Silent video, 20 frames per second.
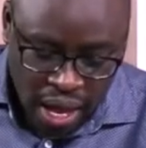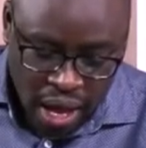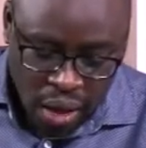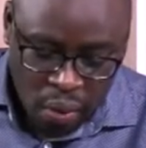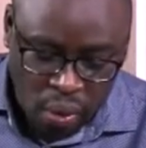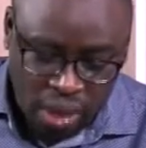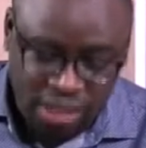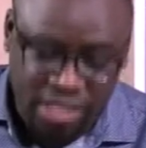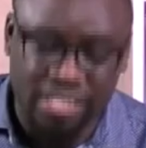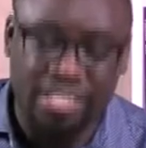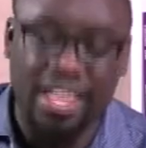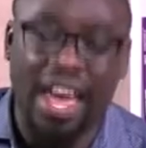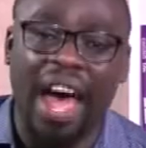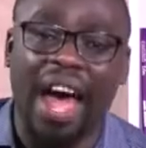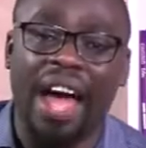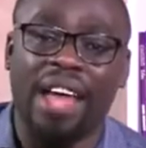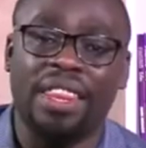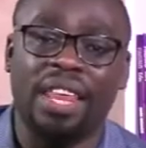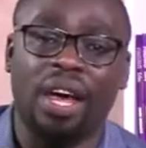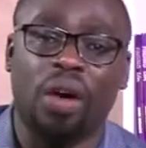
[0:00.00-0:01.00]
What is the
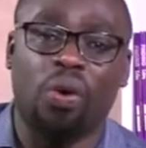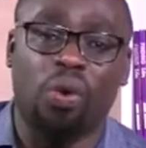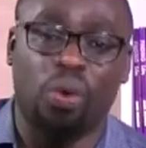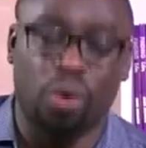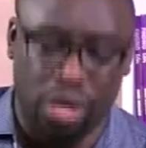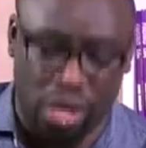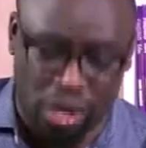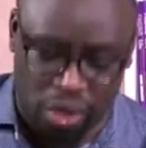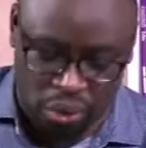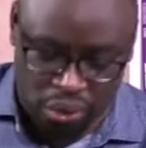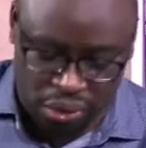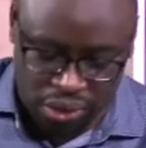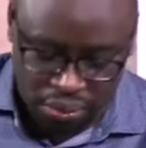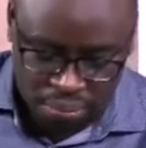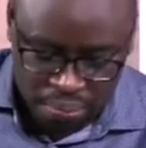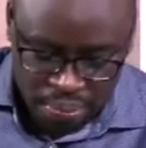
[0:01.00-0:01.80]
other good news?